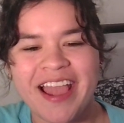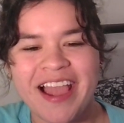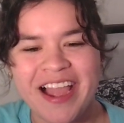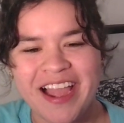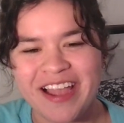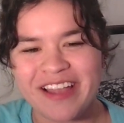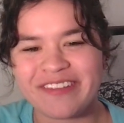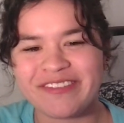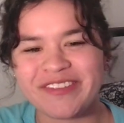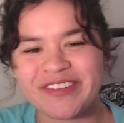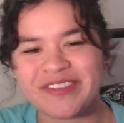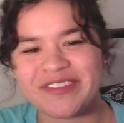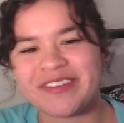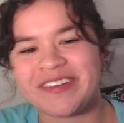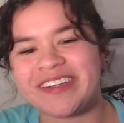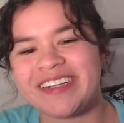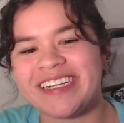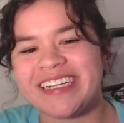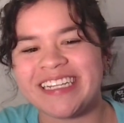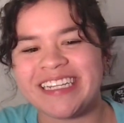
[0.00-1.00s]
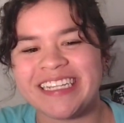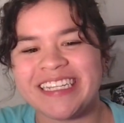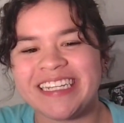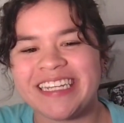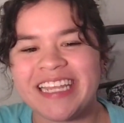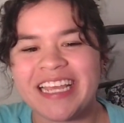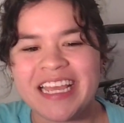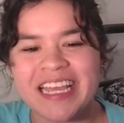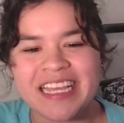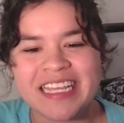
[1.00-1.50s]
Hi
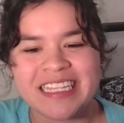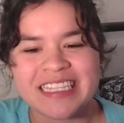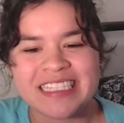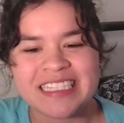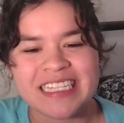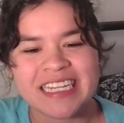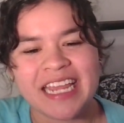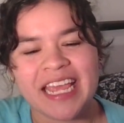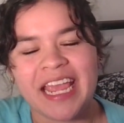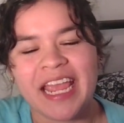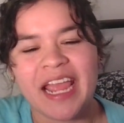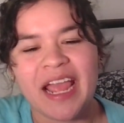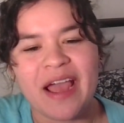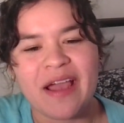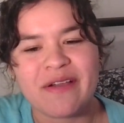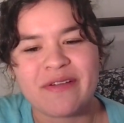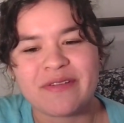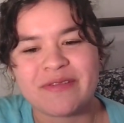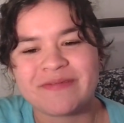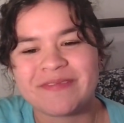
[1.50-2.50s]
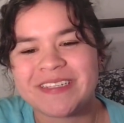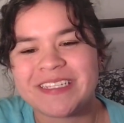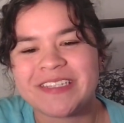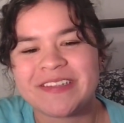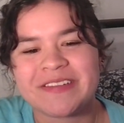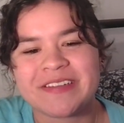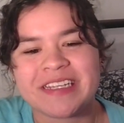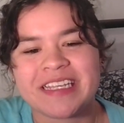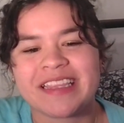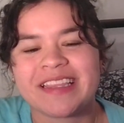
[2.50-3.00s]
everyone. Today I will be
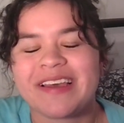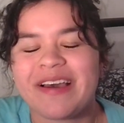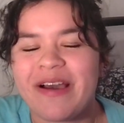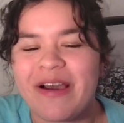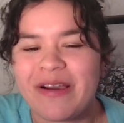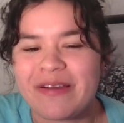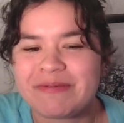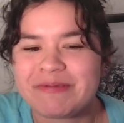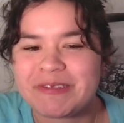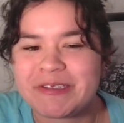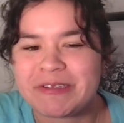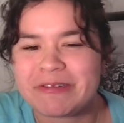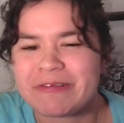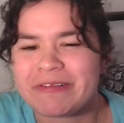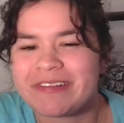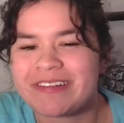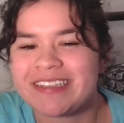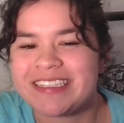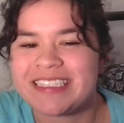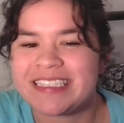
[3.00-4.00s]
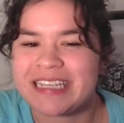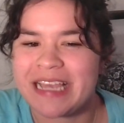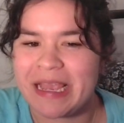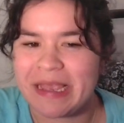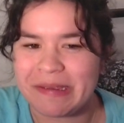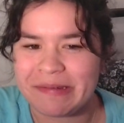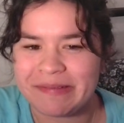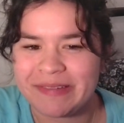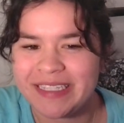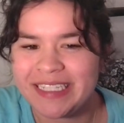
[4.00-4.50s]
doing the optional
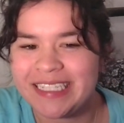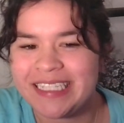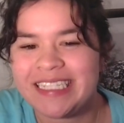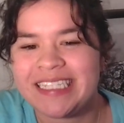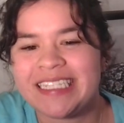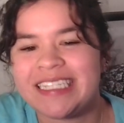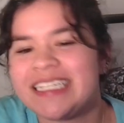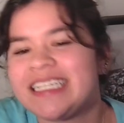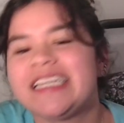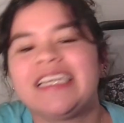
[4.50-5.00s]
assignment.